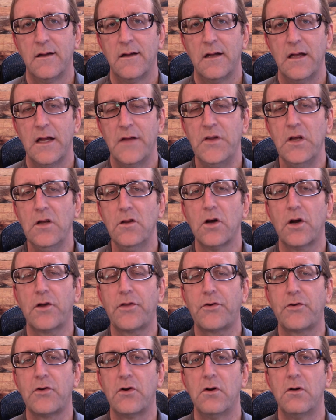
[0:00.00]
If you look
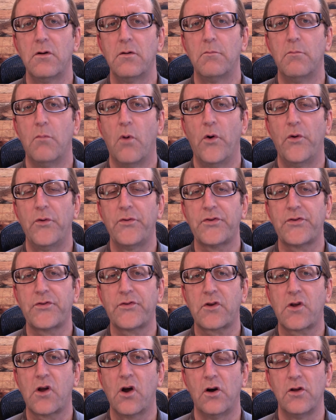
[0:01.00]
through
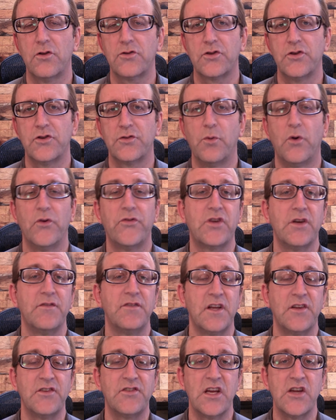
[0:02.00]
most cultures, most
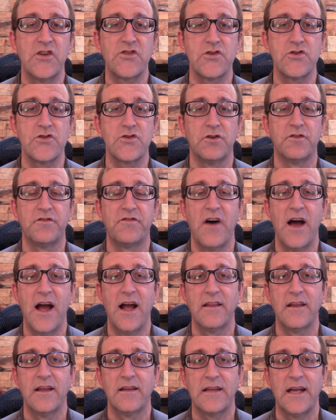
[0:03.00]
civilizations, you'll
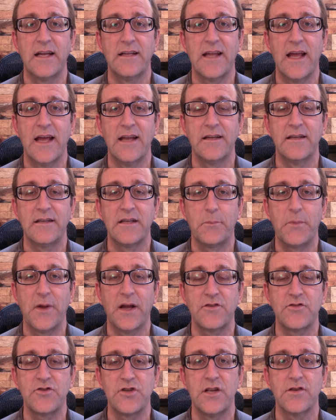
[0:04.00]
find that they tend to
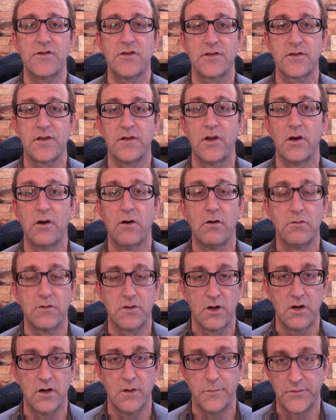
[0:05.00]
depict Jesus in their own
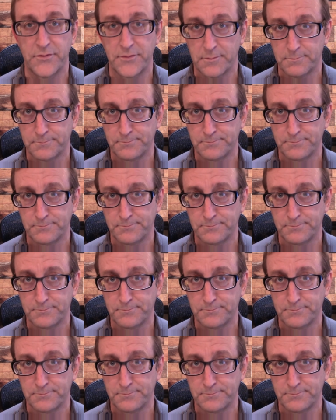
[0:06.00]
terms.